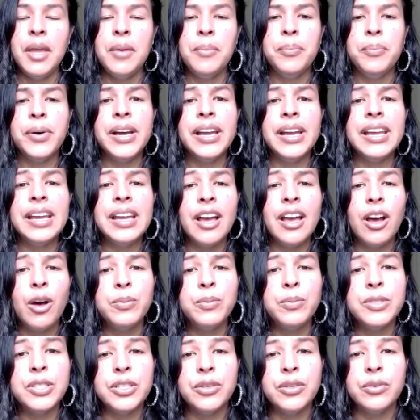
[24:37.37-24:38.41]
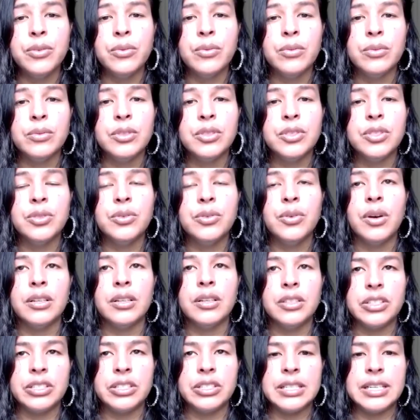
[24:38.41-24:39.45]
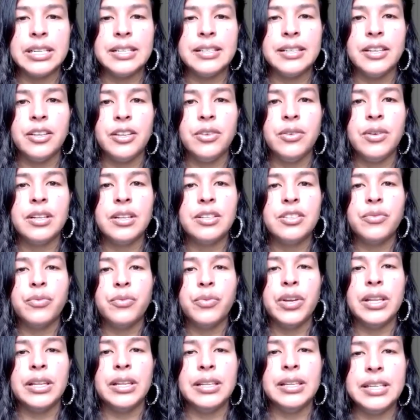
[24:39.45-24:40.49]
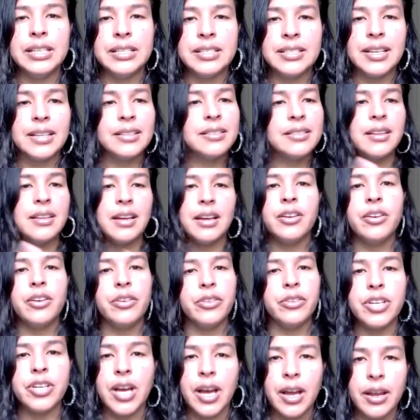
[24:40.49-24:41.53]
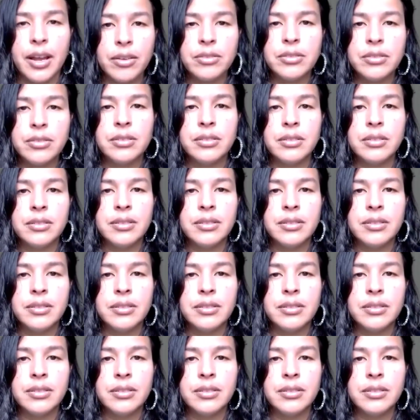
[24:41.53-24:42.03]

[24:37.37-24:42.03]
But it helps you to understand that you get to release. That's not your child.